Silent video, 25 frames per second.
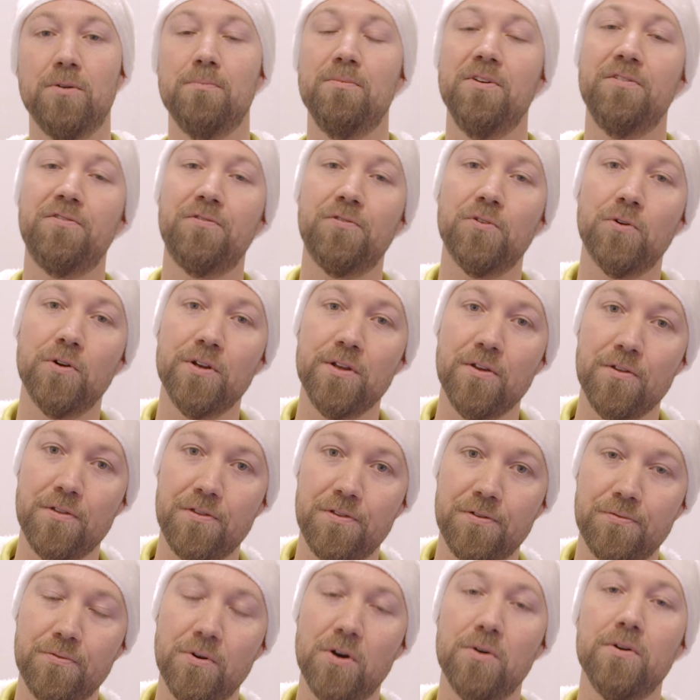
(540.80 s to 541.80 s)
before you
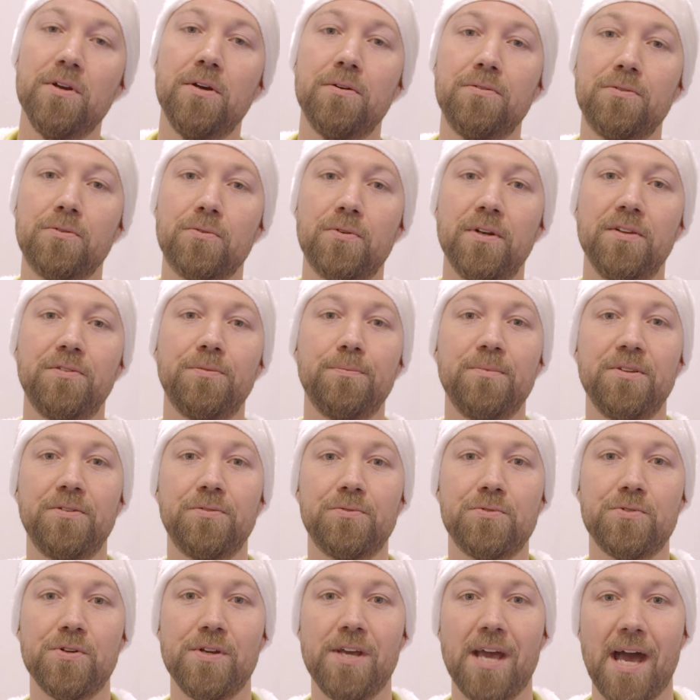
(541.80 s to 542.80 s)
throw your Christmas
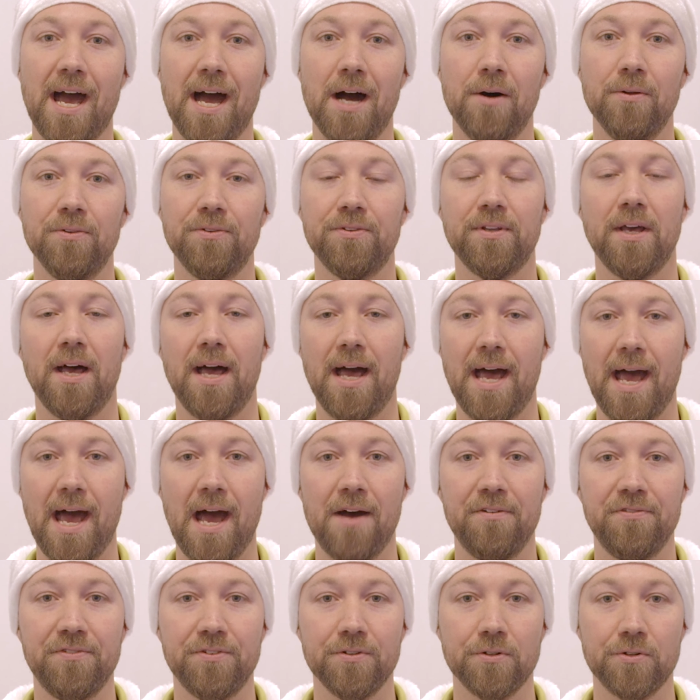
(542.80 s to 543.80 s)
tree out
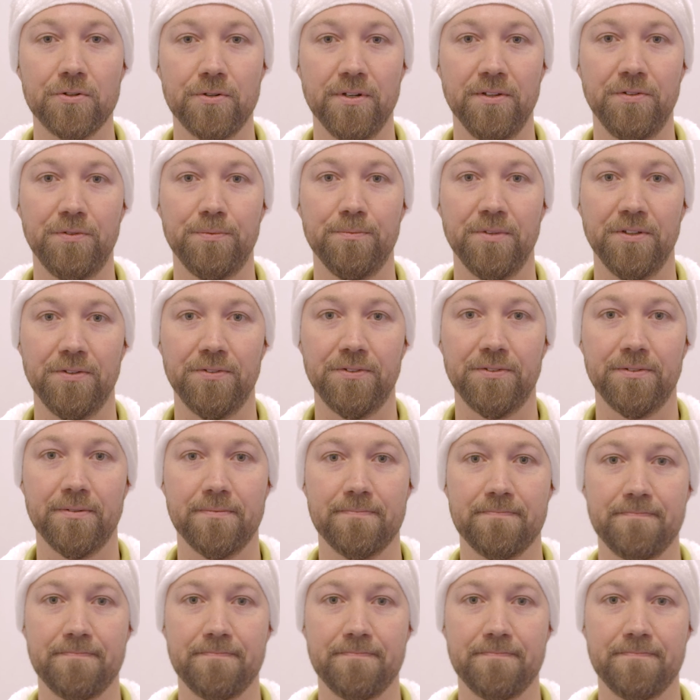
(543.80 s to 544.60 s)
after Christmas.